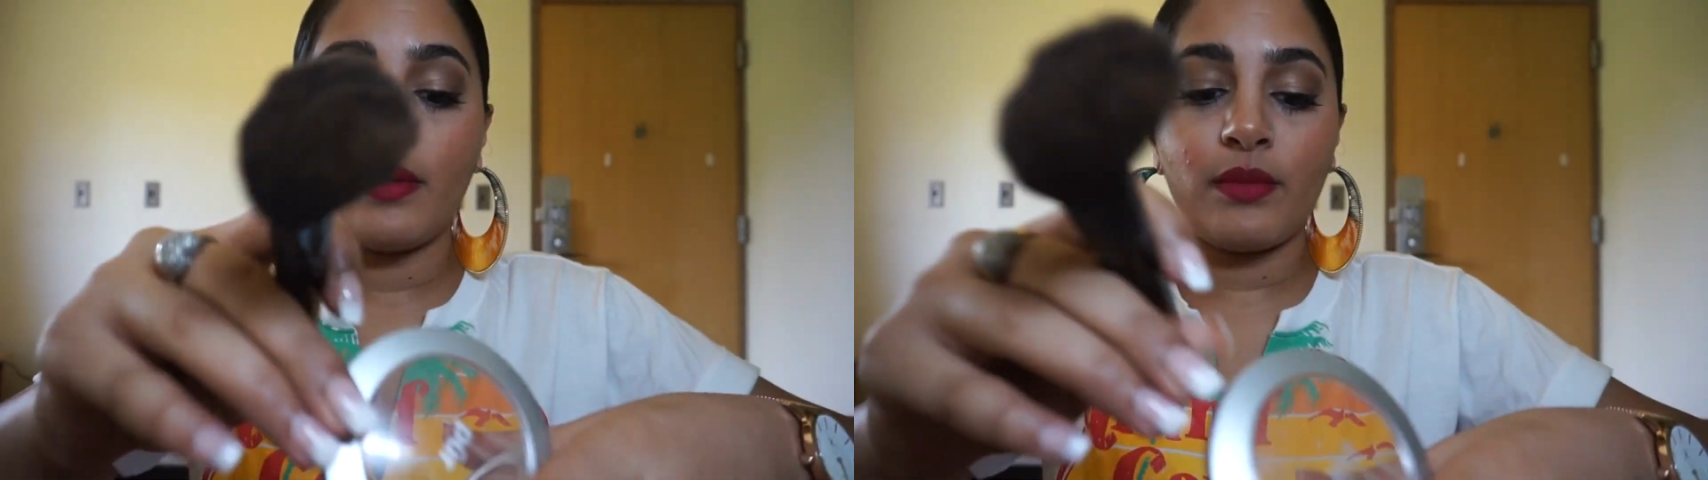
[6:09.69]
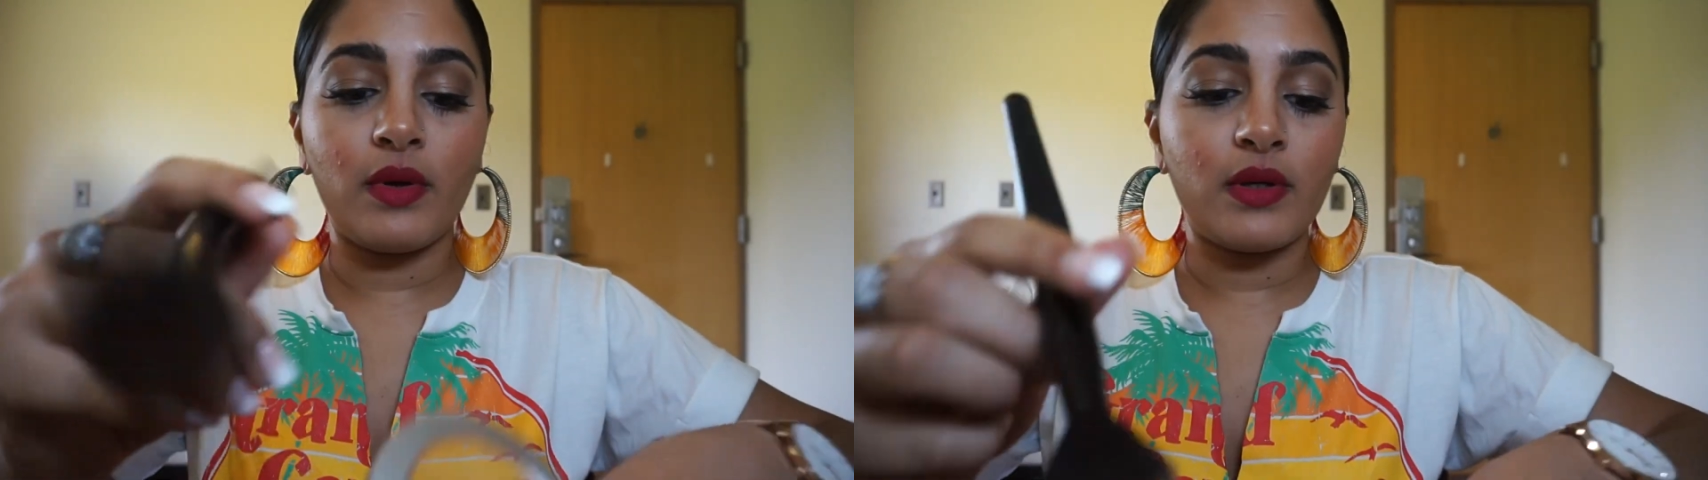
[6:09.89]

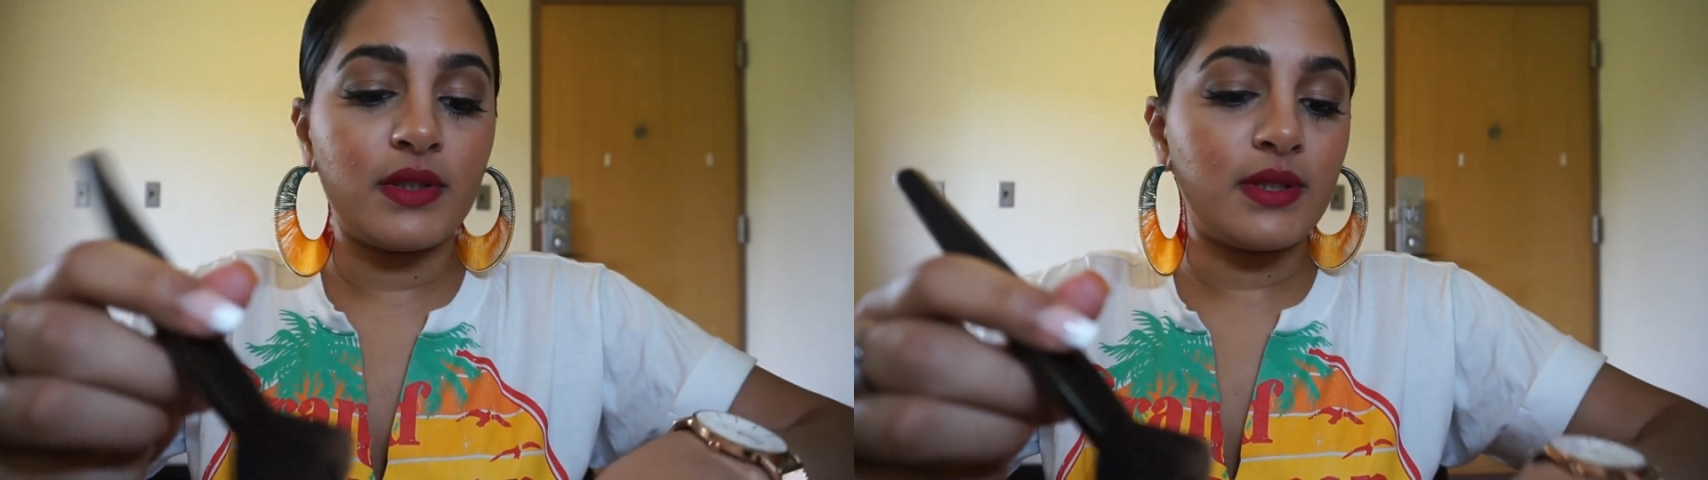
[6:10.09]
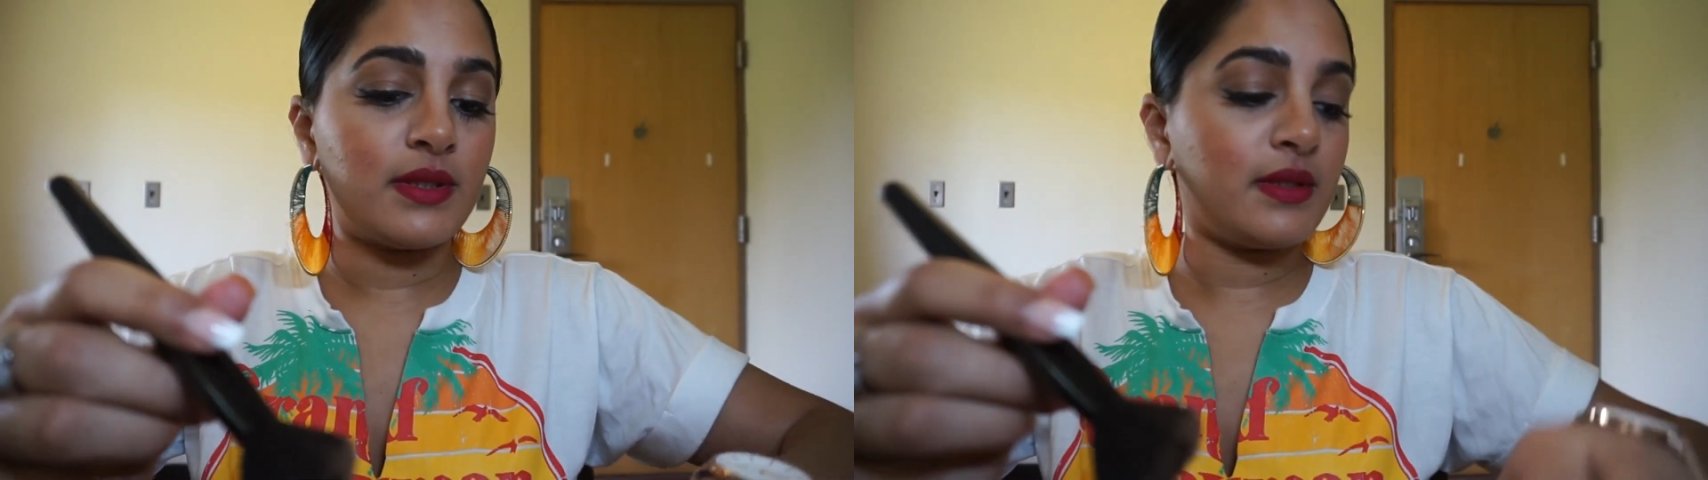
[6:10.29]

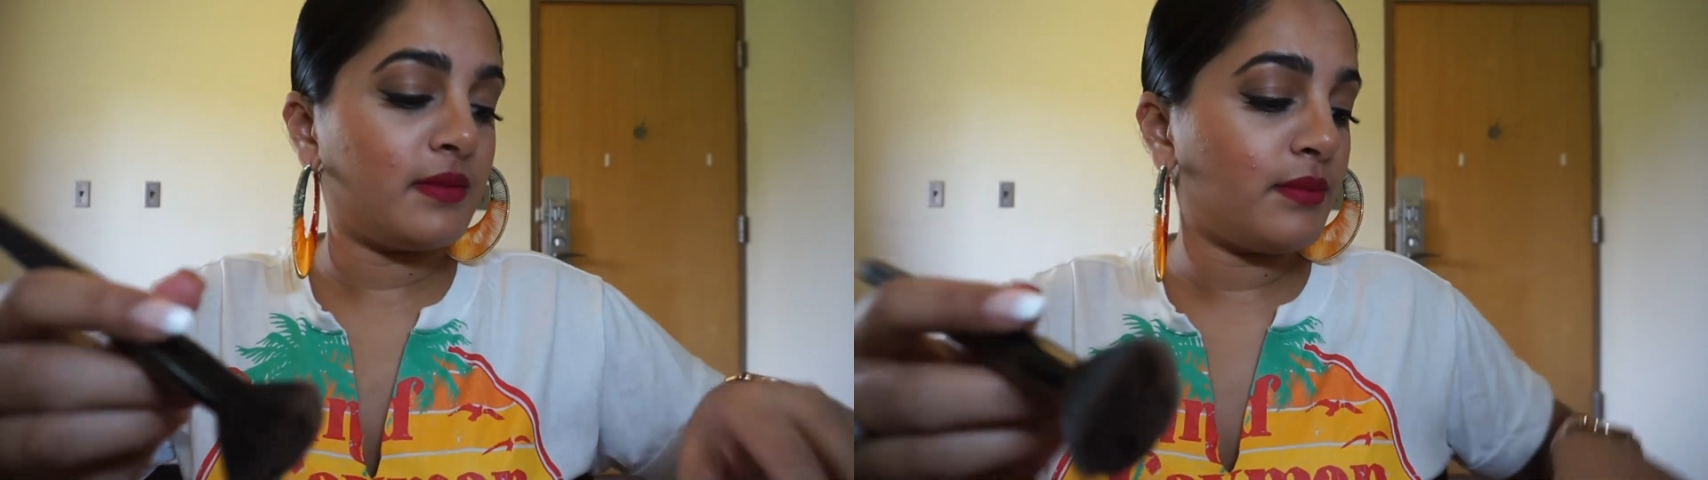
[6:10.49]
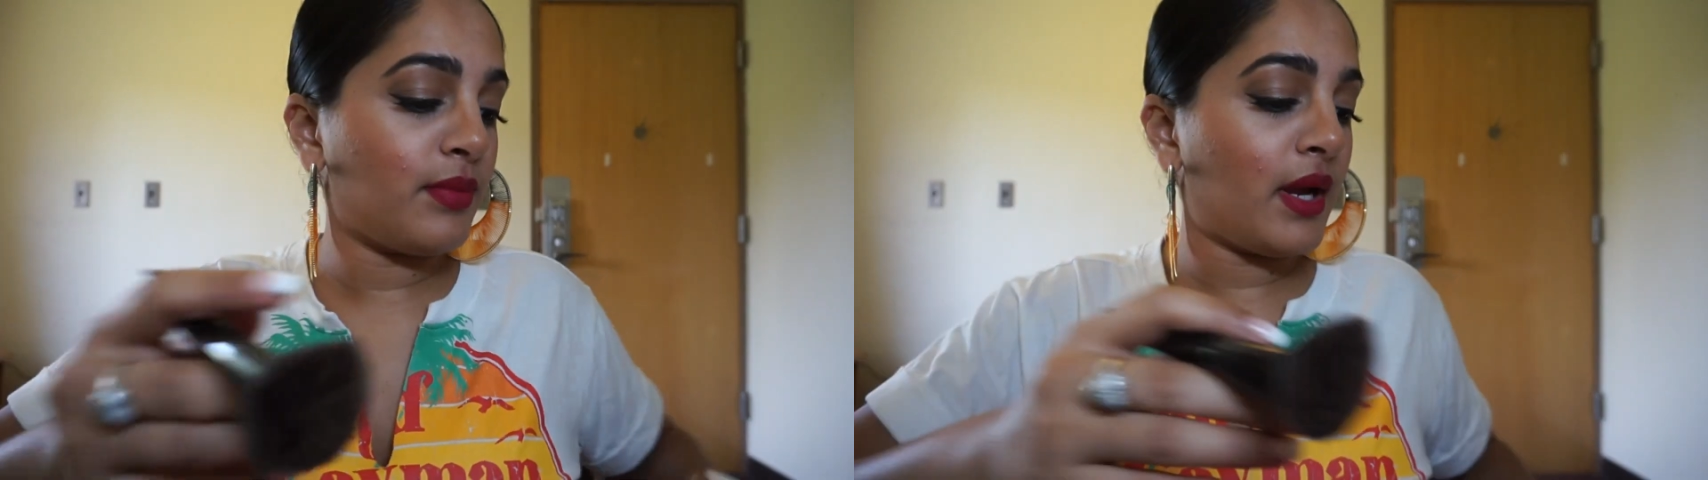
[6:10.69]
bronze
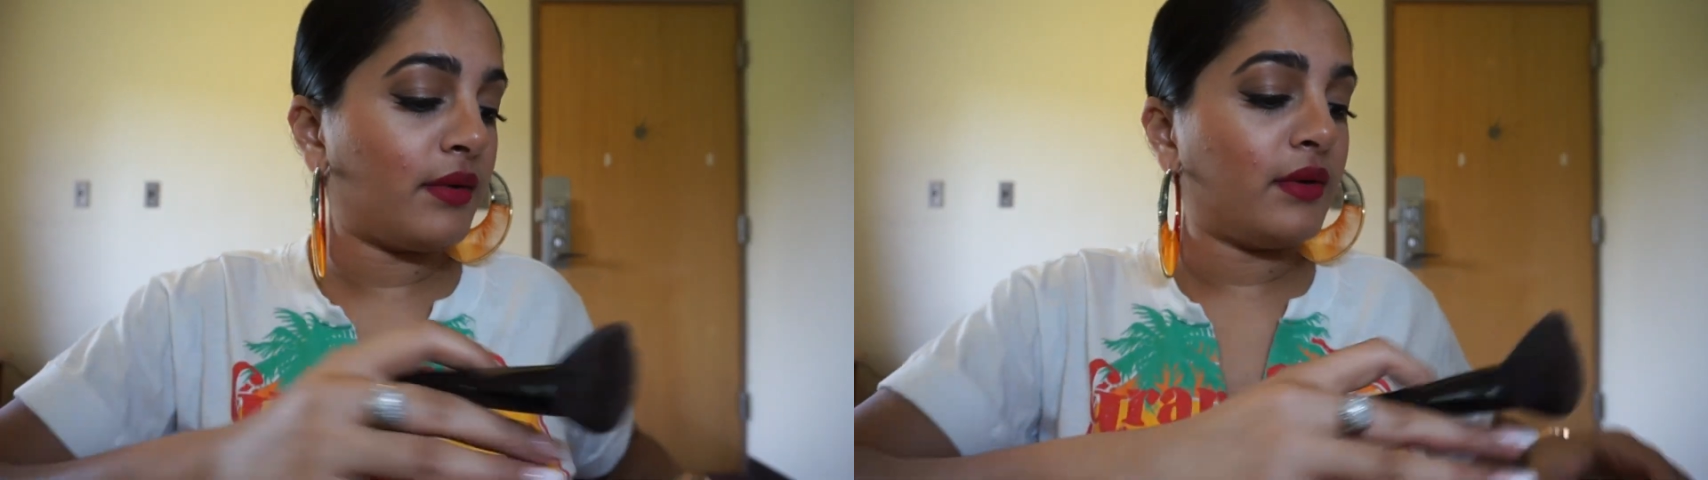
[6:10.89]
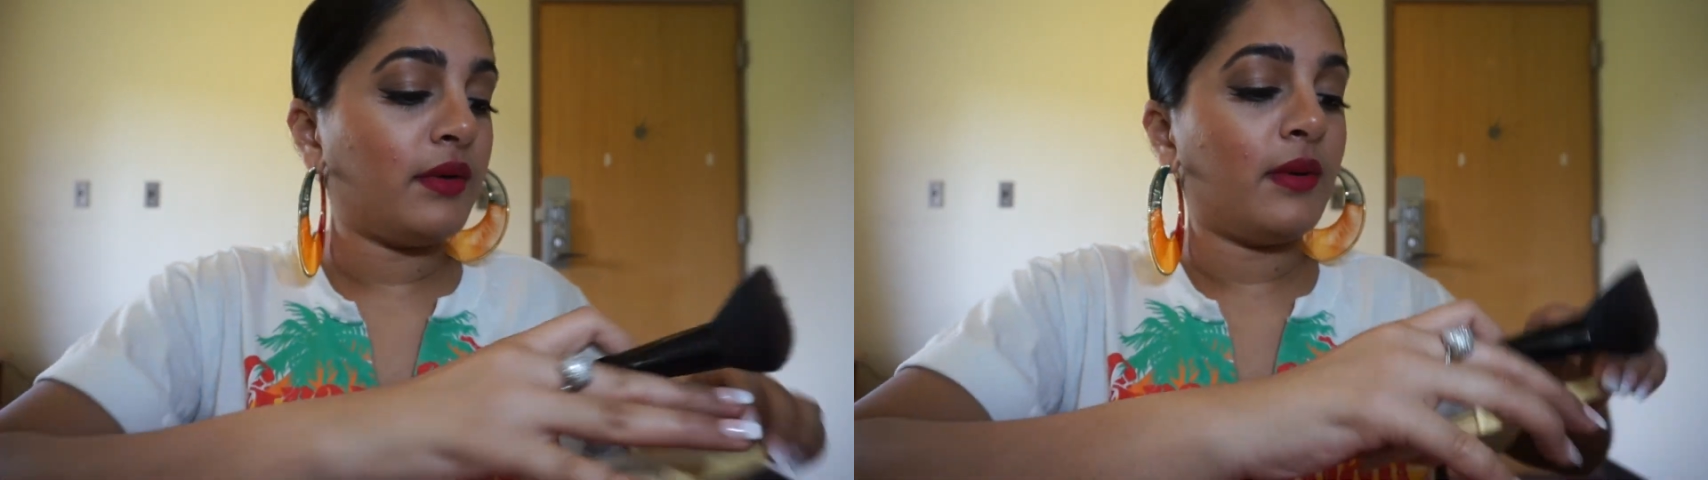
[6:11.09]

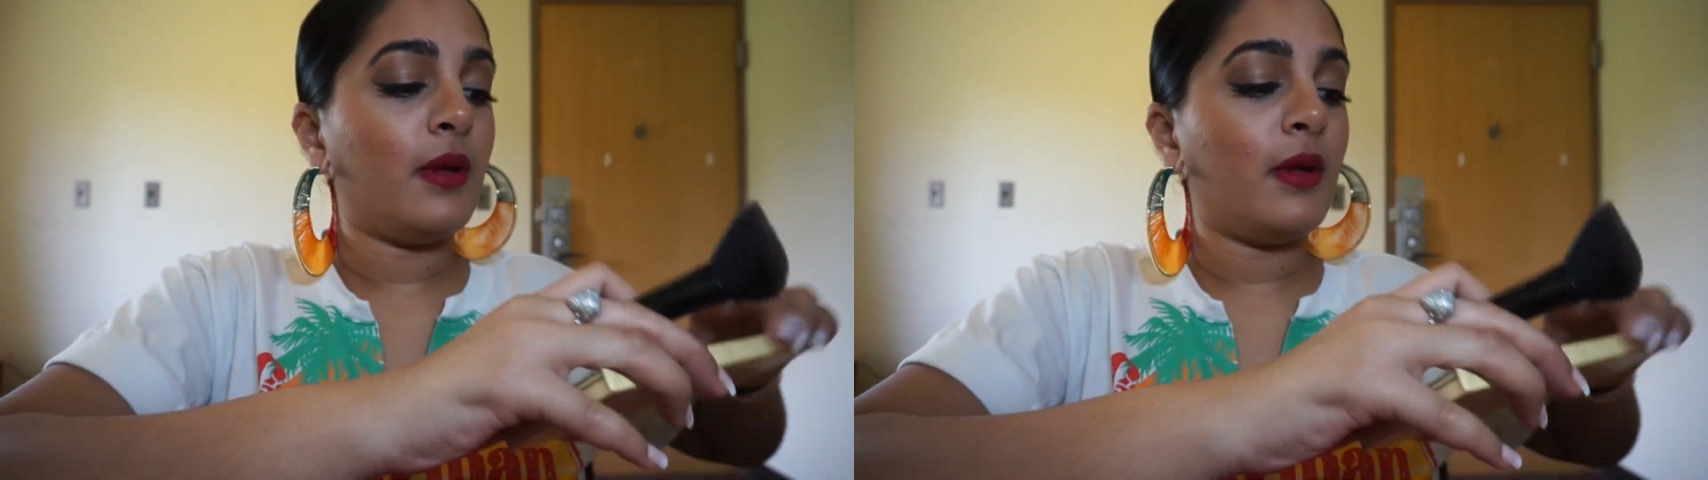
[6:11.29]
powder